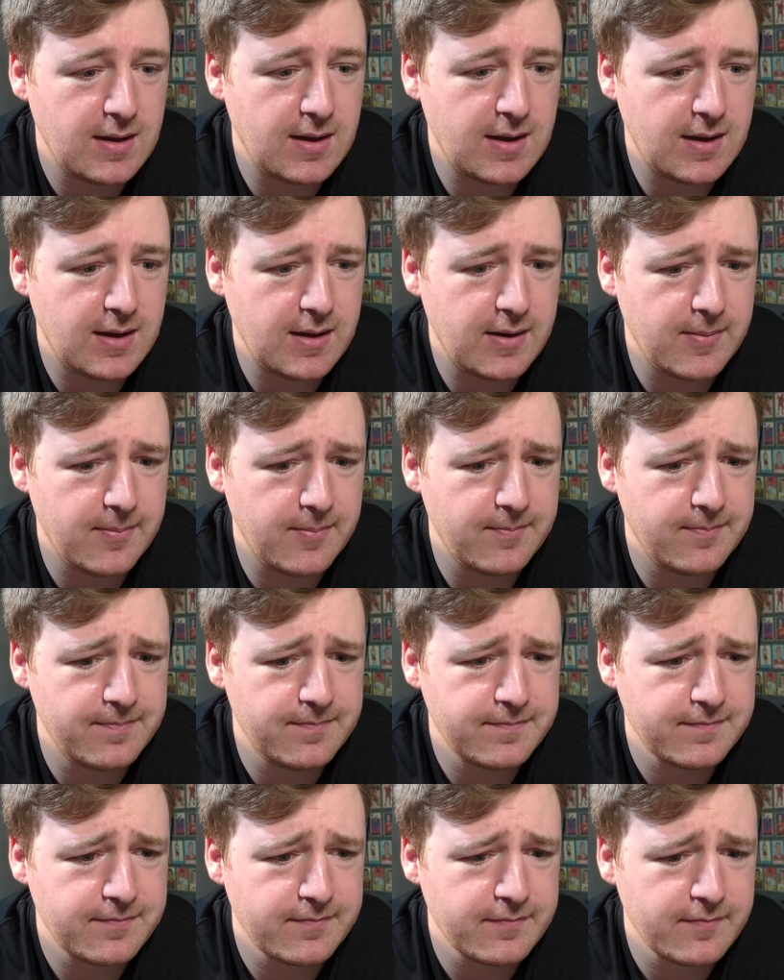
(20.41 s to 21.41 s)
Um,
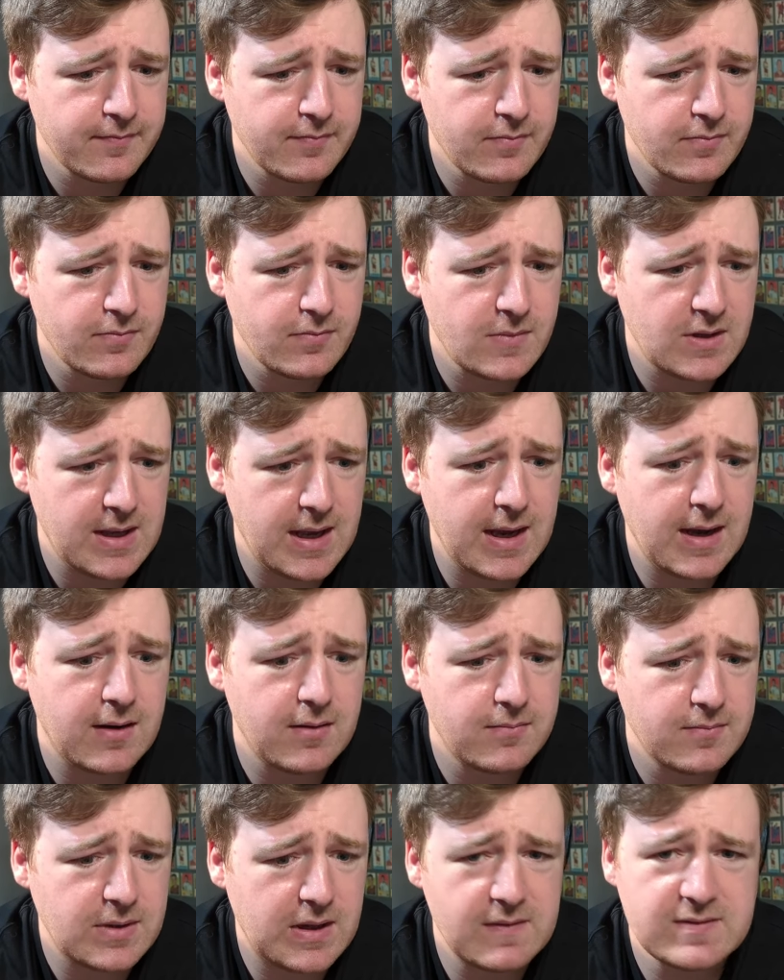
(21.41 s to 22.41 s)
yeah,
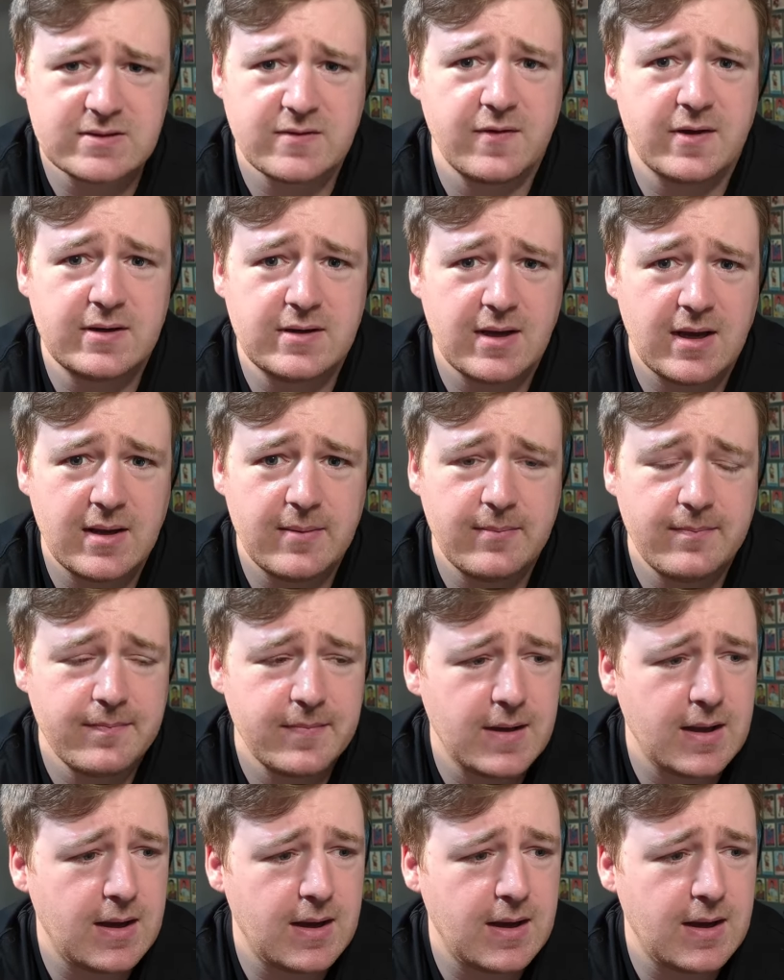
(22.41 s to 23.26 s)
that was a fun time.